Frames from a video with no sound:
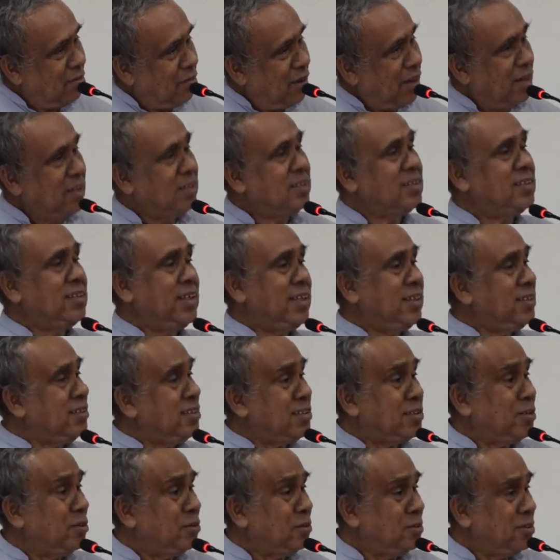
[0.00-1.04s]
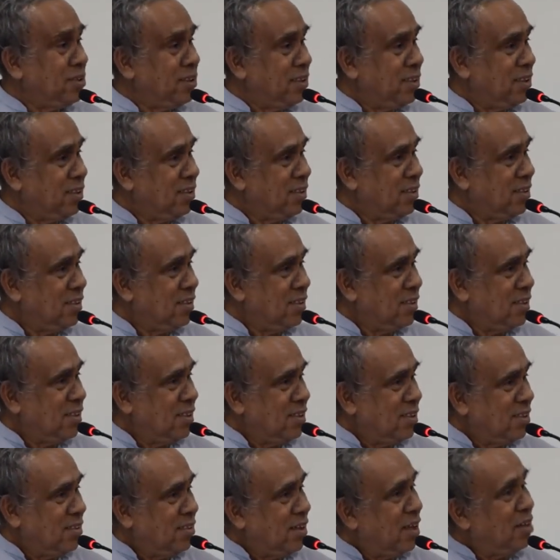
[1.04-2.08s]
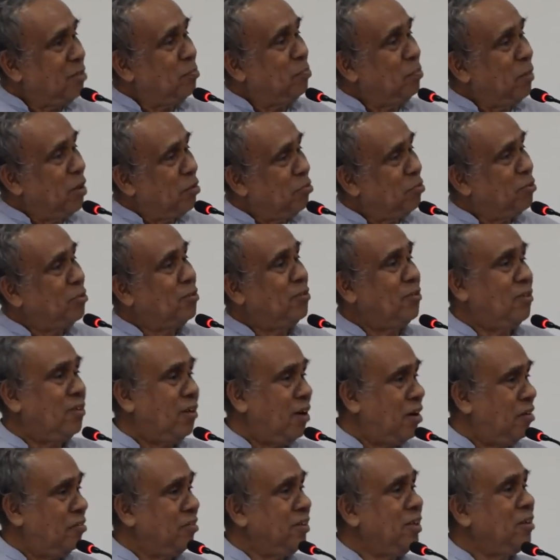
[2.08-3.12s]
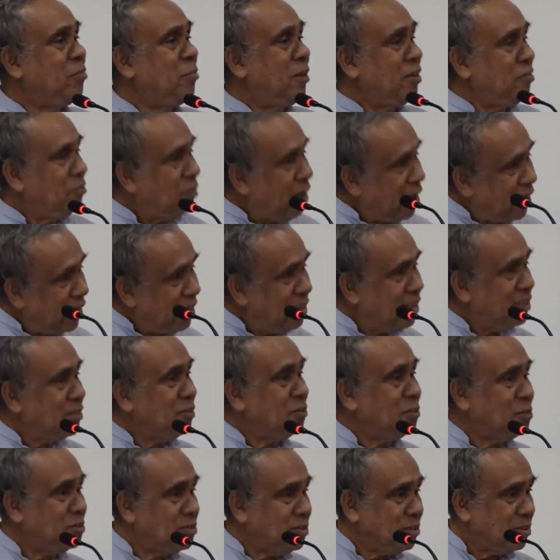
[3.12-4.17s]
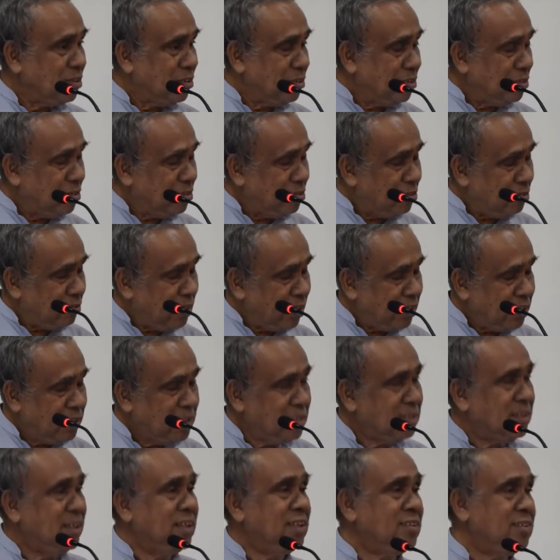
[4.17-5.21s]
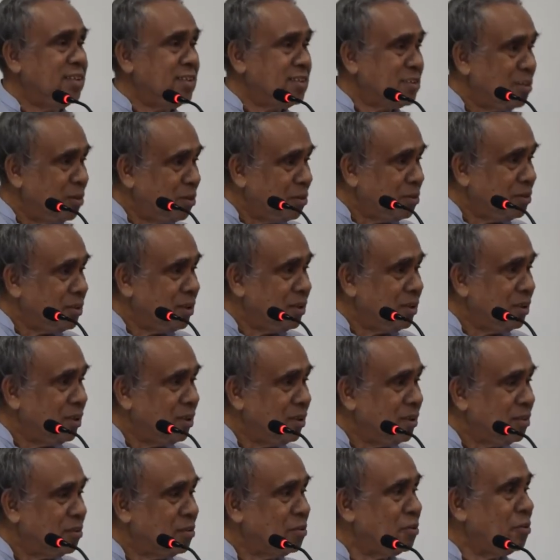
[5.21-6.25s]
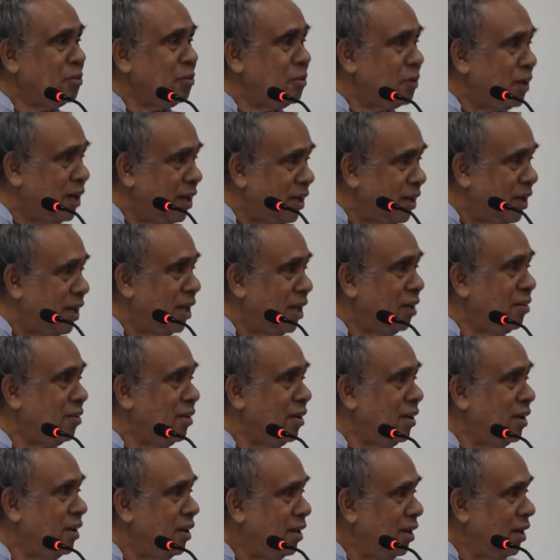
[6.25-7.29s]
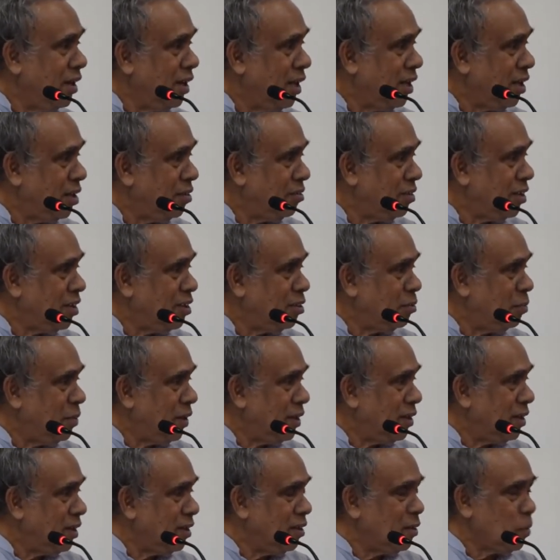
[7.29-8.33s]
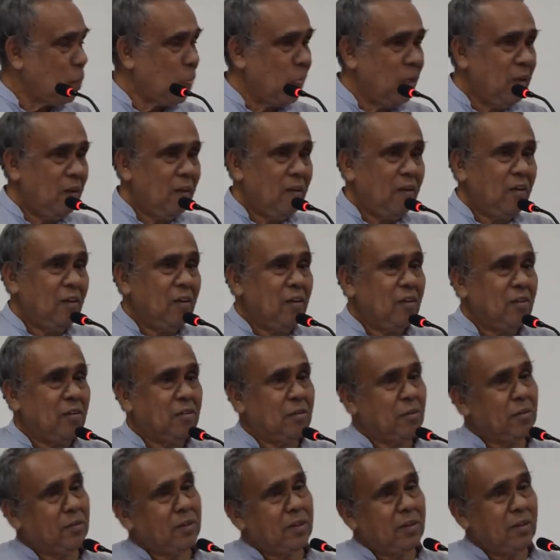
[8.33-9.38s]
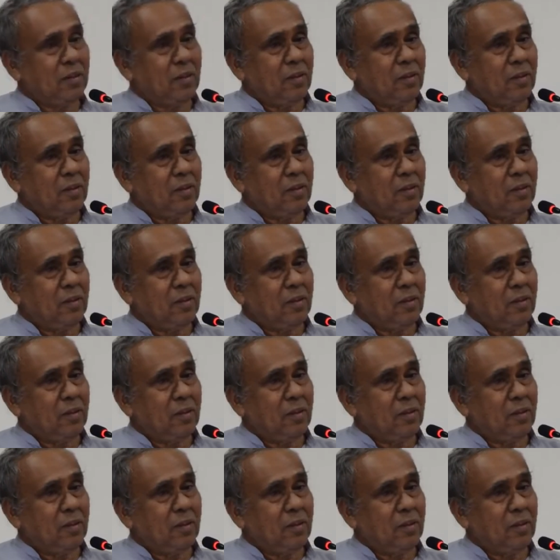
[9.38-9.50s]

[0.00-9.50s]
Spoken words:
one of the slit is closed. Not before or after, but one of the slits is closed. So you can't have interference pattern. So